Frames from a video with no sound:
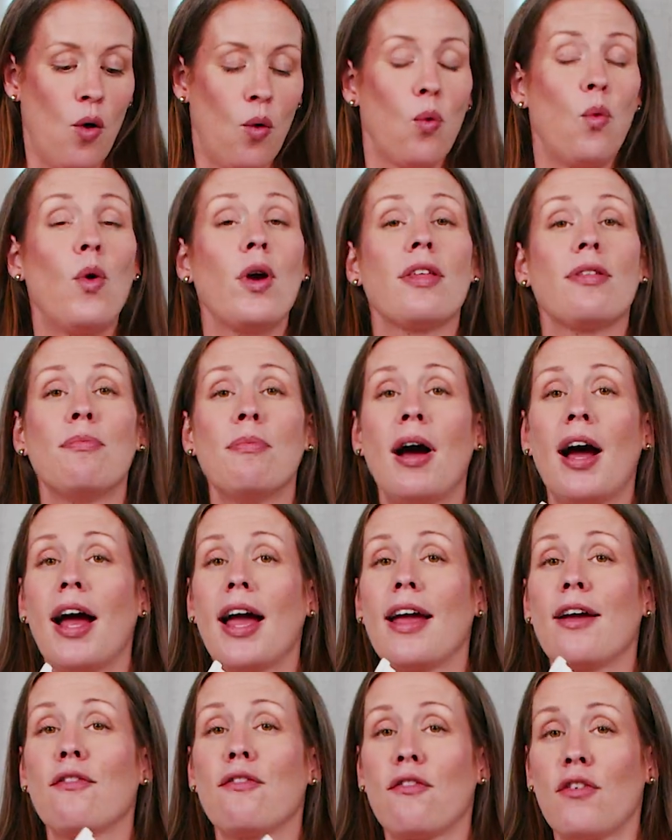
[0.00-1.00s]
With
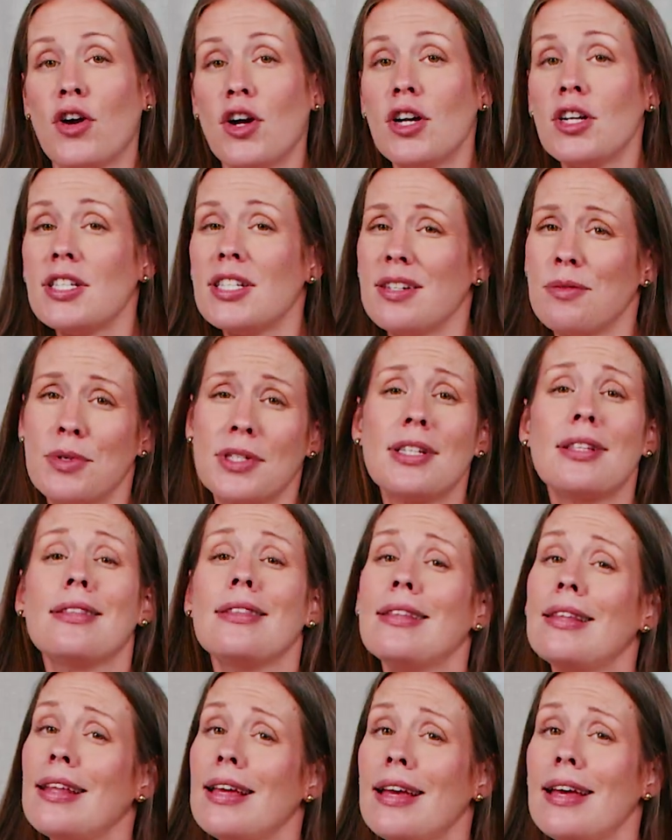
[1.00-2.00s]
my first, it was a
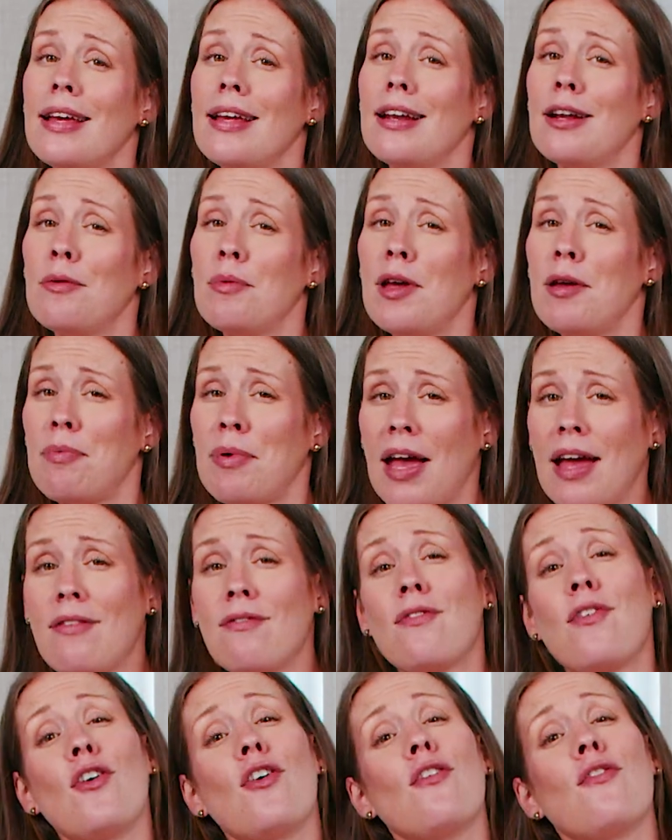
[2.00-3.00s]
little bit
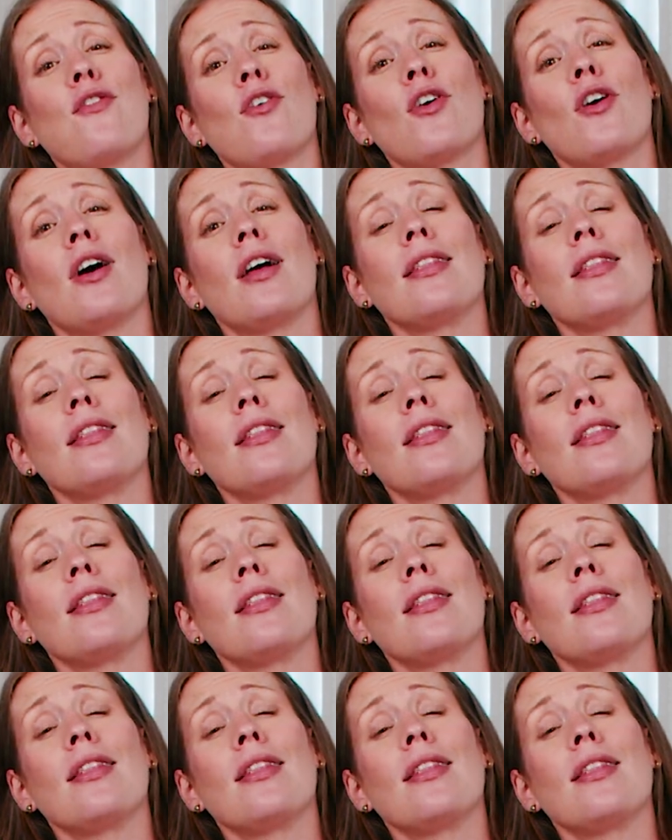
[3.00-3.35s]
painful for